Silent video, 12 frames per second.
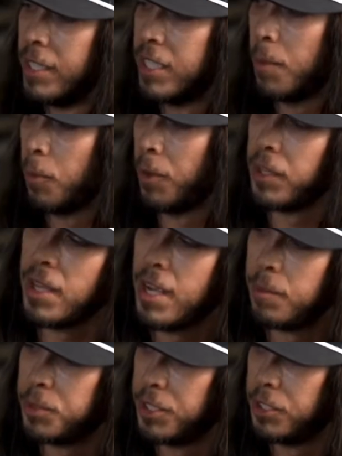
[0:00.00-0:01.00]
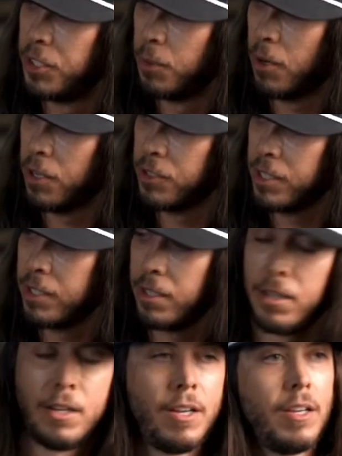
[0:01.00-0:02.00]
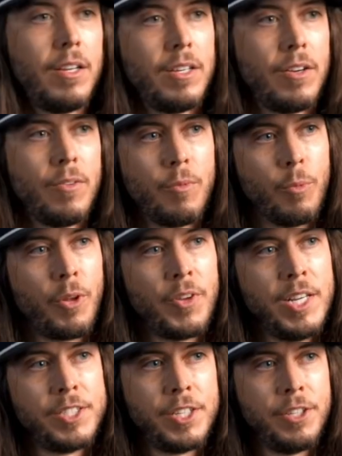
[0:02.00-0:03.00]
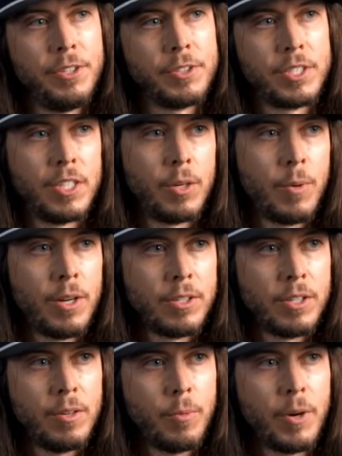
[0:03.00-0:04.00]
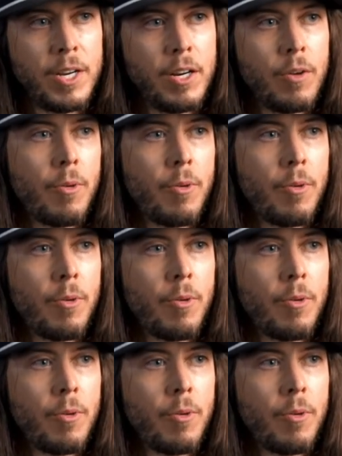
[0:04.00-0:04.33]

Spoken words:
demoing the MT200. Really easy to use TIG welder. We're here